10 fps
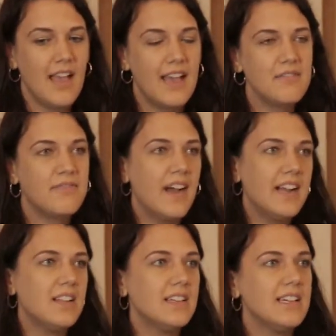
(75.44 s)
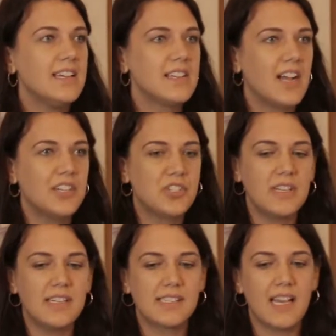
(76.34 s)
And finally, the country
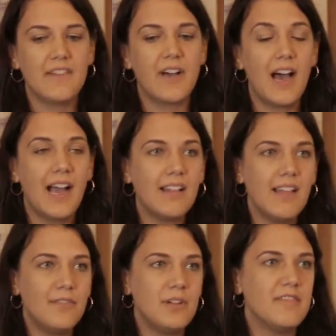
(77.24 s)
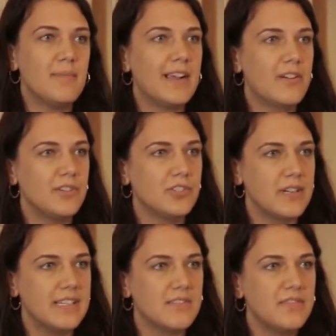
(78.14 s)
needs to have a high level of
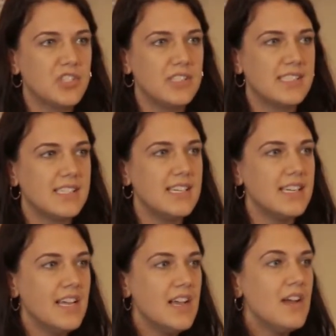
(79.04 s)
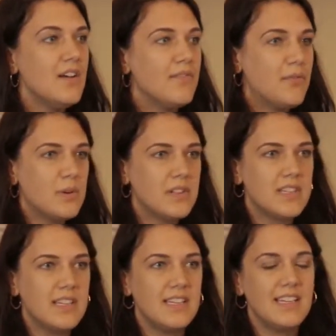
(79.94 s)
micronutrient deficiency for
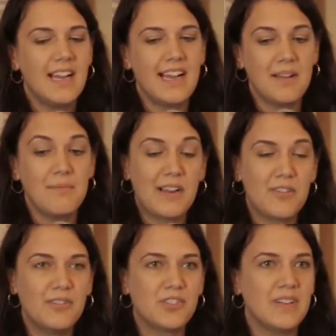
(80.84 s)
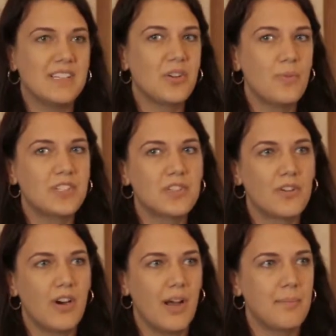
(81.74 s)
the micronutrient to which the
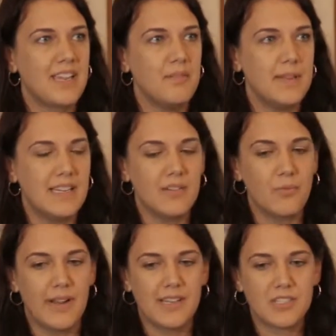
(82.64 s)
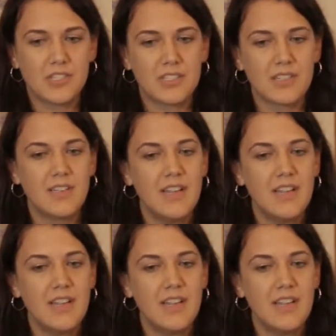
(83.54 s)
crop can be enriched.